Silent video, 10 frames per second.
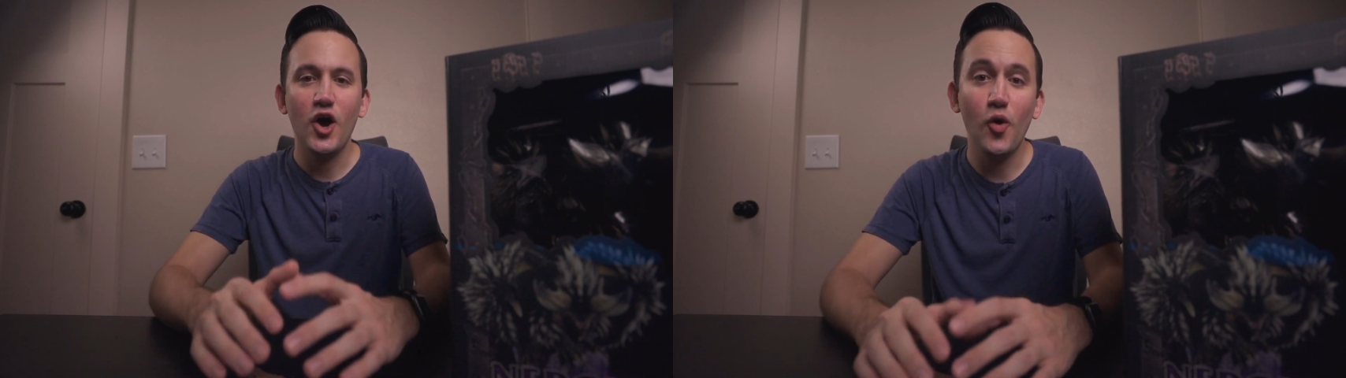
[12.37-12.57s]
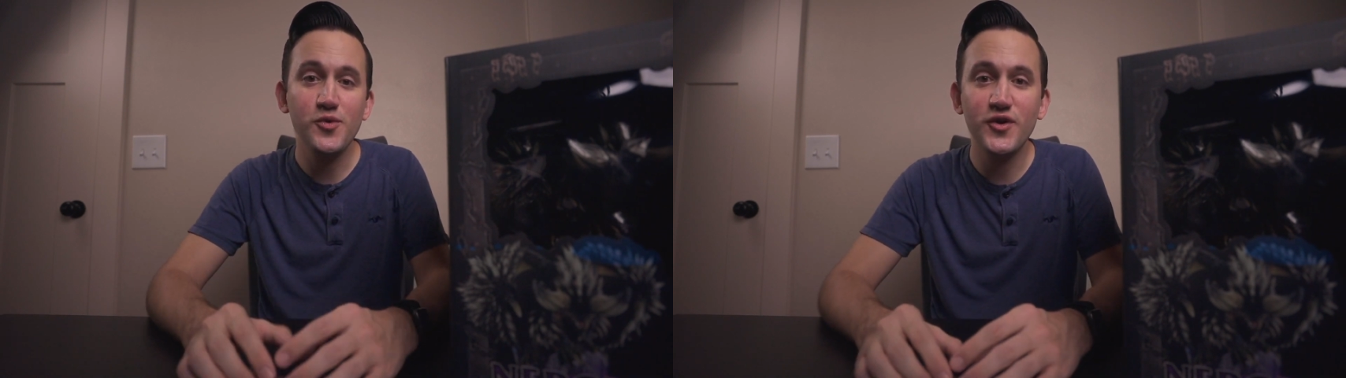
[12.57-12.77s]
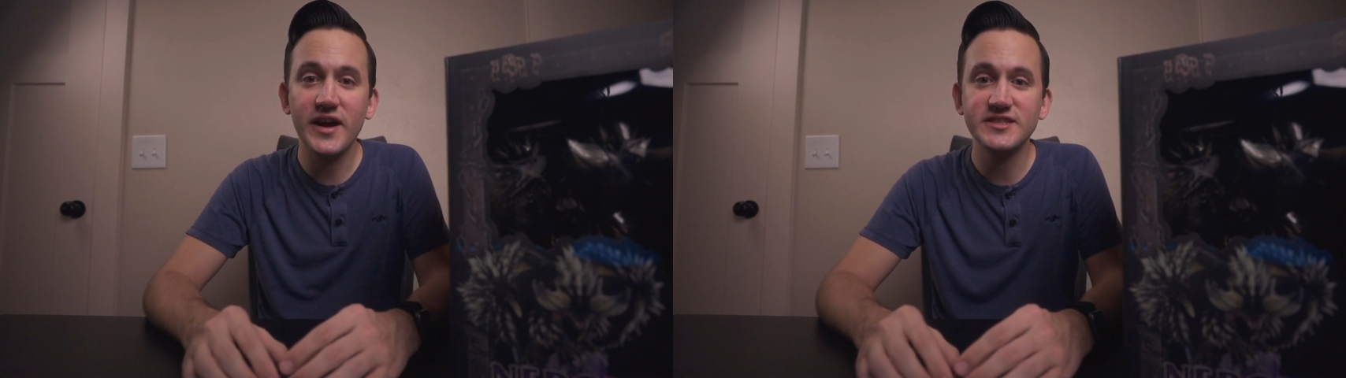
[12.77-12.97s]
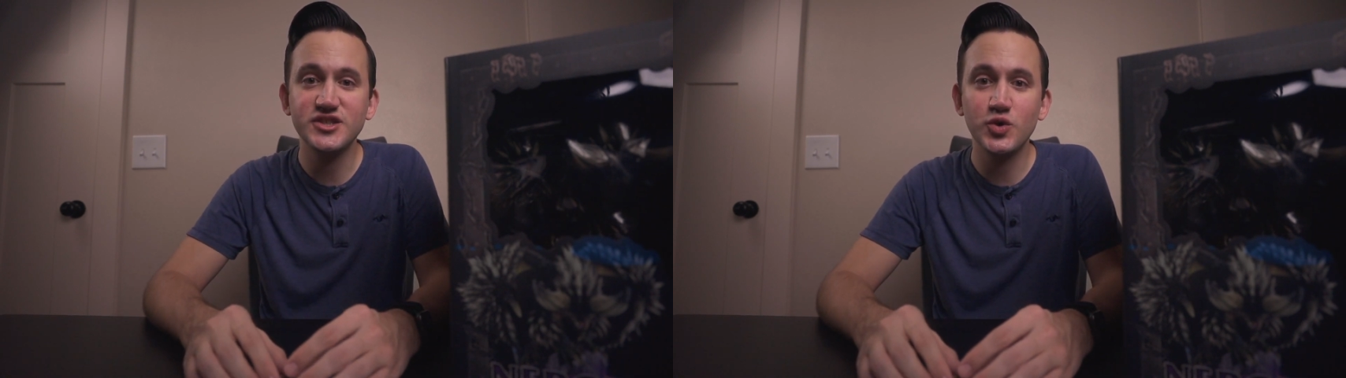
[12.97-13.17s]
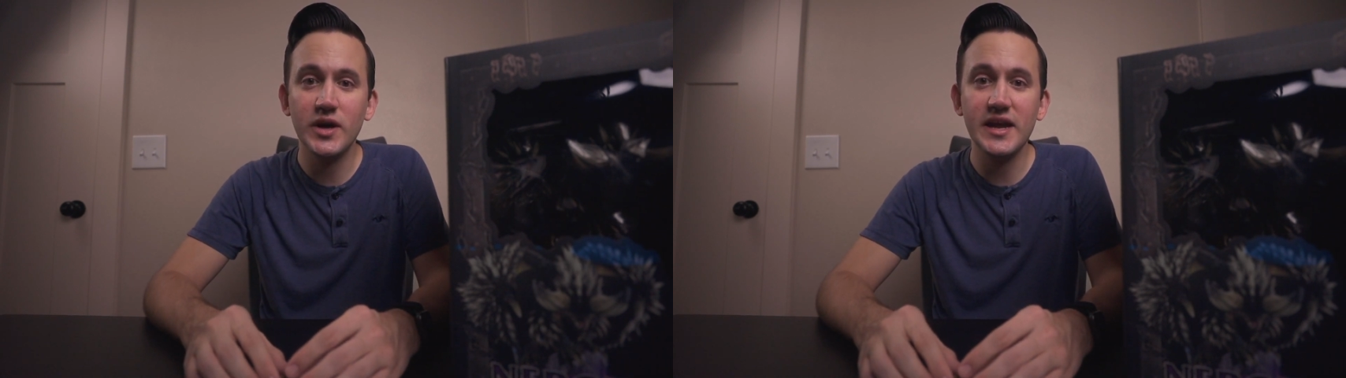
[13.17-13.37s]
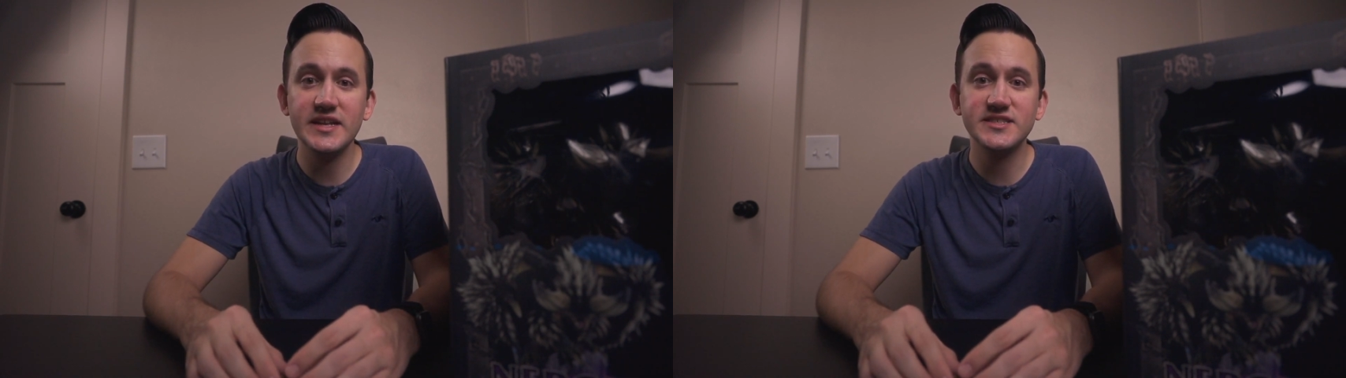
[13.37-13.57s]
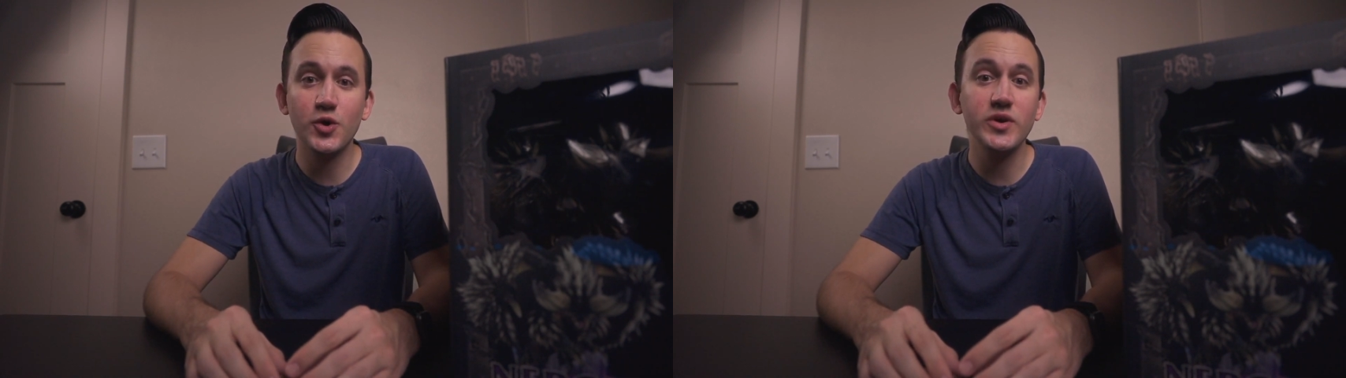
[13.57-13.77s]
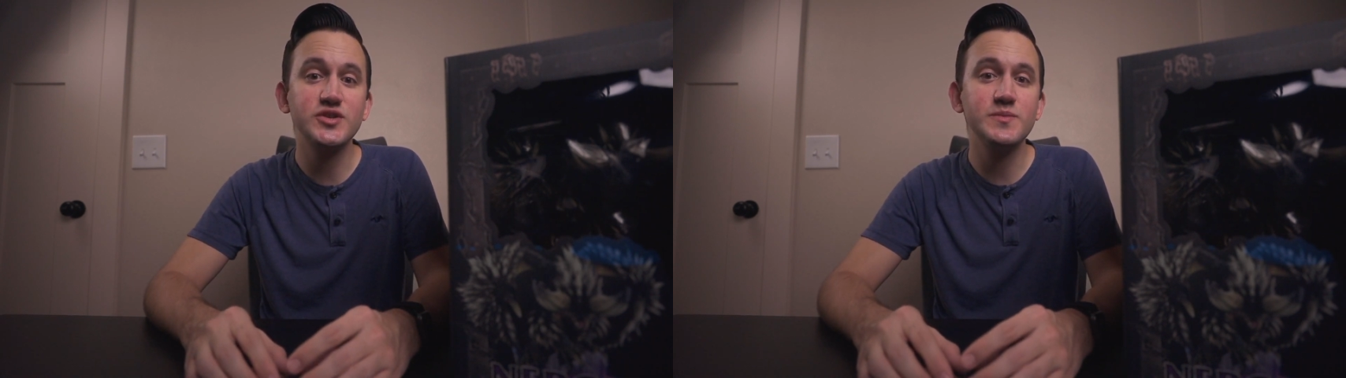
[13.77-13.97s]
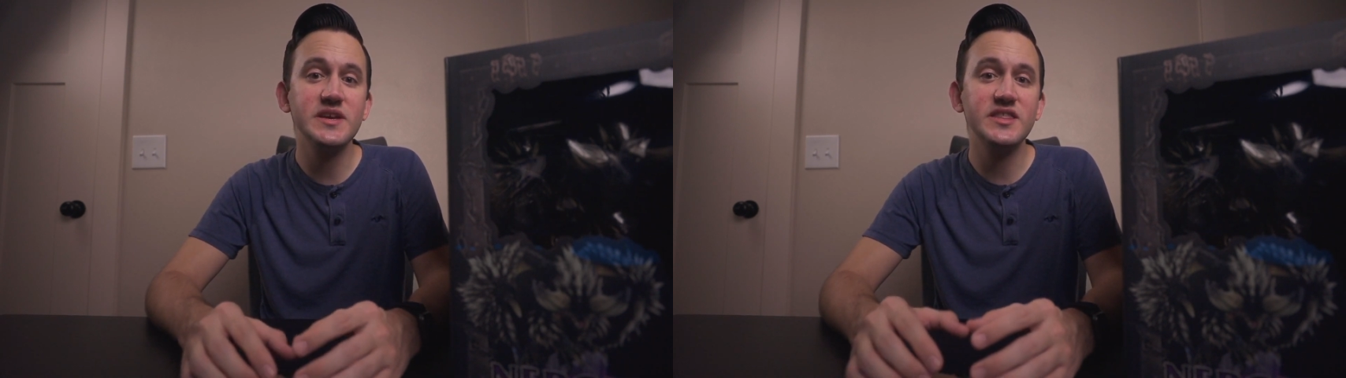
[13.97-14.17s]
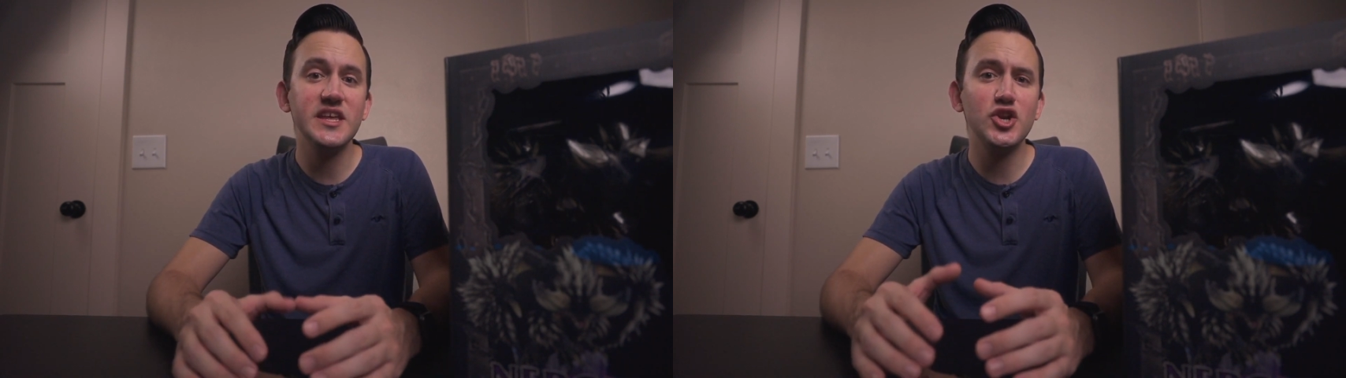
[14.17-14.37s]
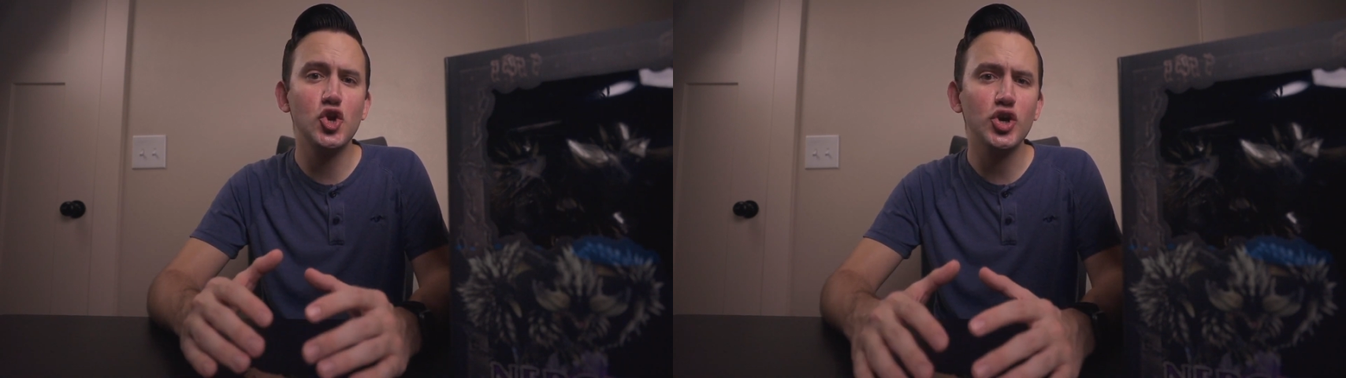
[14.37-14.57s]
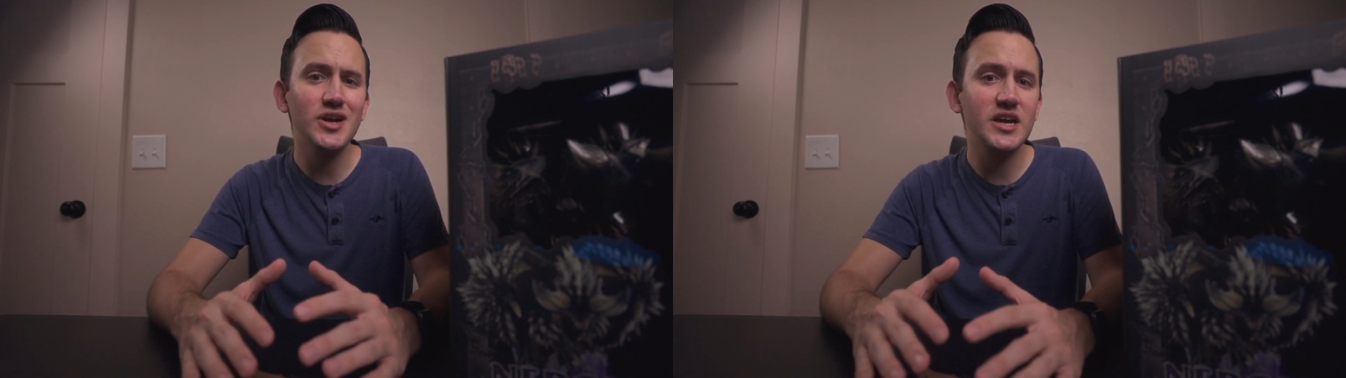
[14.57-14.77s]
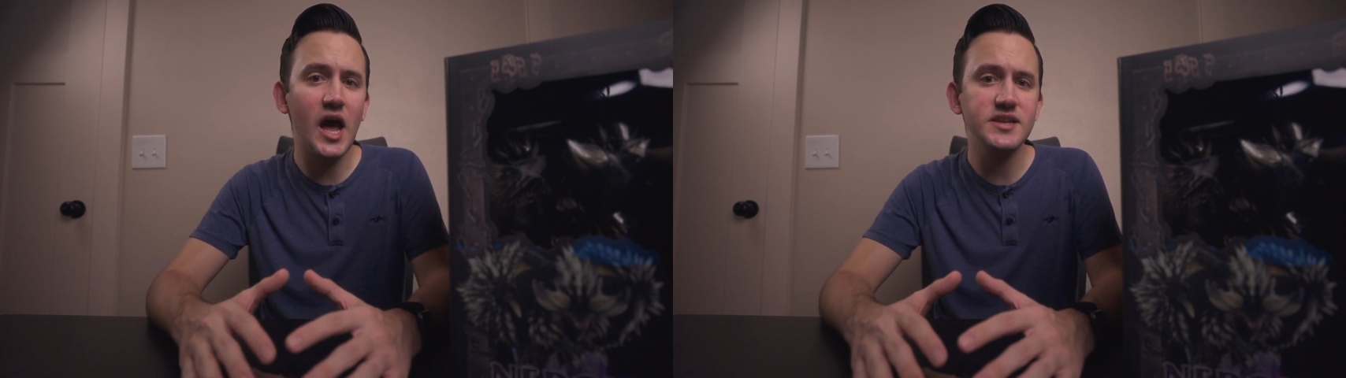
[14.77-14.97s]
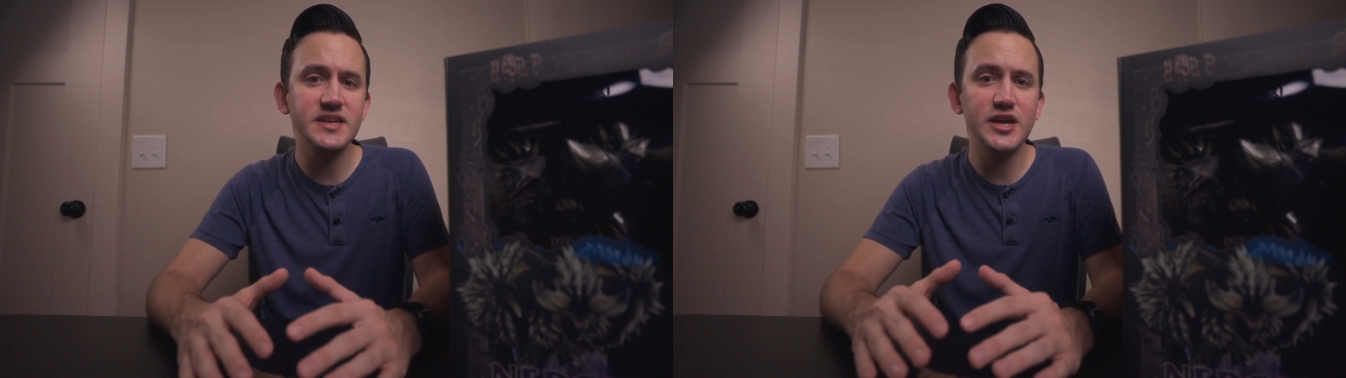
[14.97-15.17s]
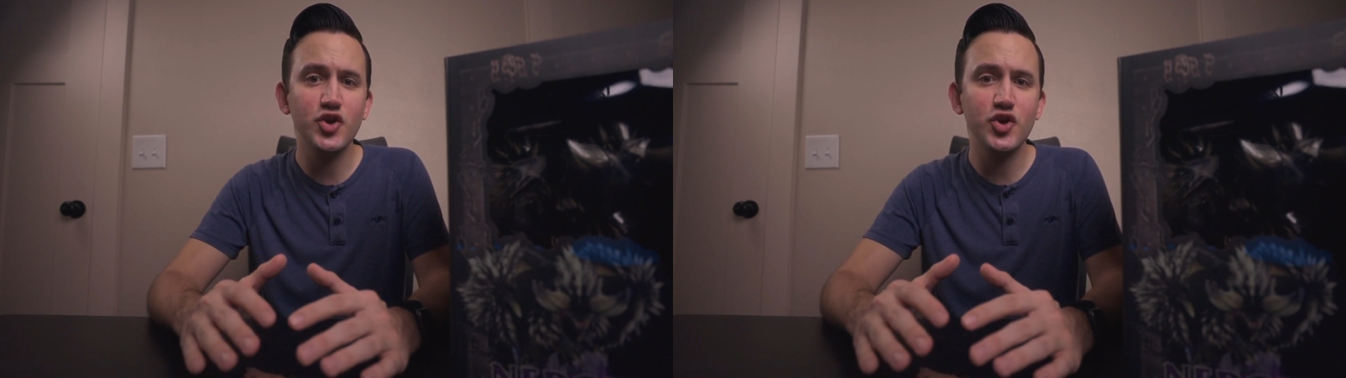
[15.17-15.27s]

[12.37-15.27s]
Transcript: I hope you guys enjoy it. It's going to be the Nergigante